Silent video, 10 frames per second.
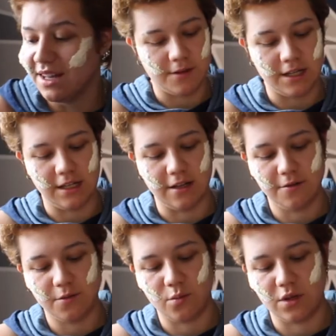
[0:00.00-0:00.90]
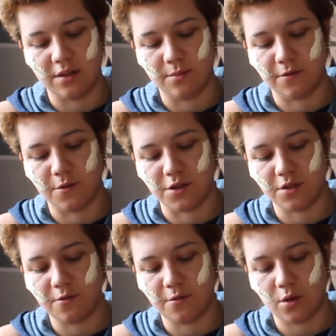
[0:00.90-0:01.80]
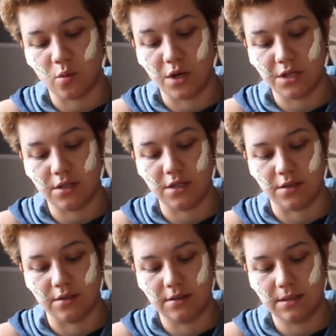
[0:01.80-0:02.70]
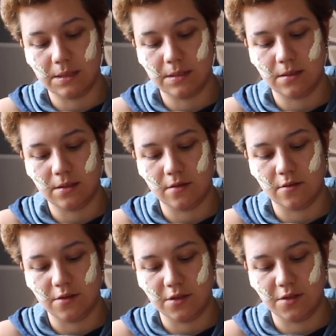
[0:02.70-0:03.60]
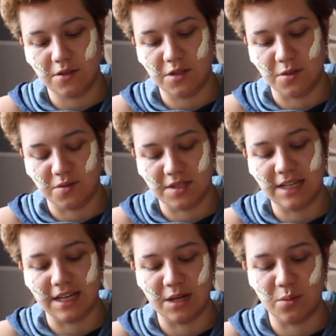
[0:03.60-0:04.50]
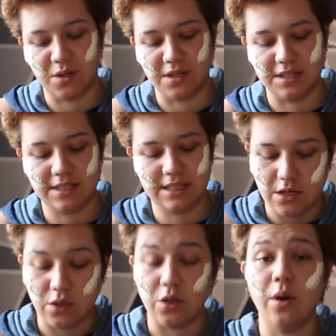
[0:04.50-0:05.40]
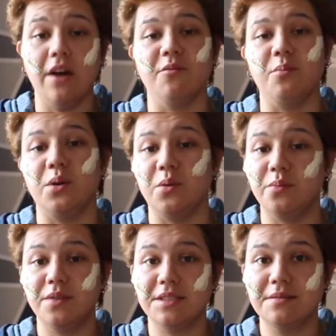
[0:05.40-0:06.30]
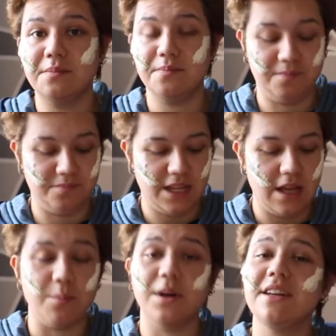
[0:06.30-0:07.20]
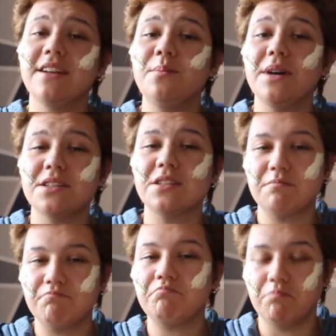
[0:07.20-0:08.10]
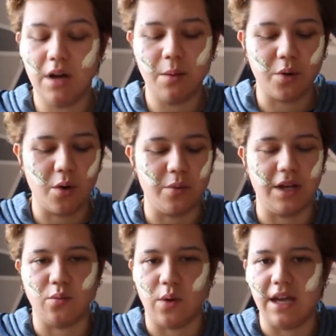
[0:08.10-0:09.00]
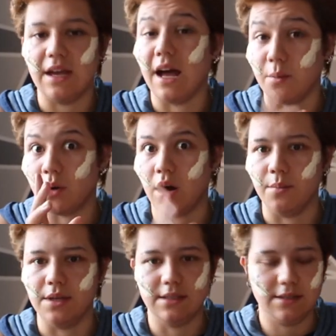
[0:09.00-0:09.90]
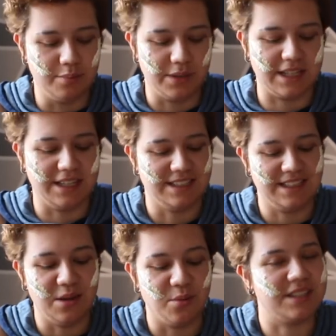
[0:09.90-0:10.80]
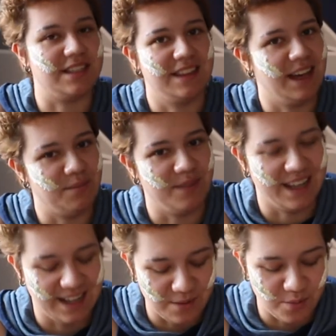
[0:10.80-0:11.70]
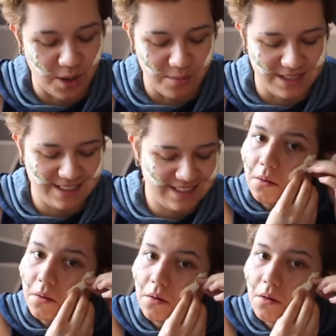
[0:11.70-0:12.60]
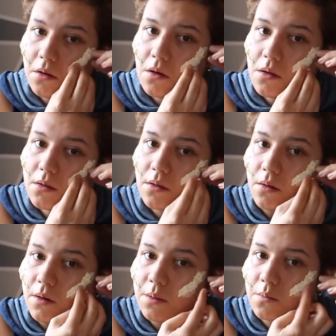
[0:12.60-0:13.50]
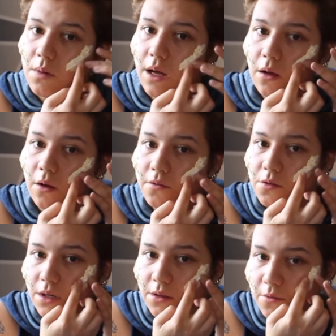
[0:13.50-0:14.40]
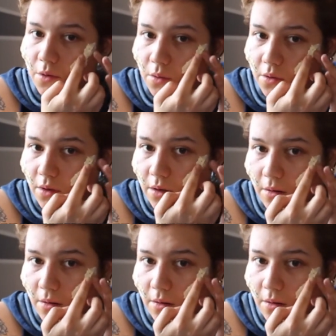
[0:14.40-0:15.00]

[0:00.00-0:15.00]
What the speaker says: Funny enough, one of my first questions to Sigge was, do you have boobs? But in a much appropriate way, I promise. Because it wasn't that bad, I promise. Sorry, I'm half trying to focus here.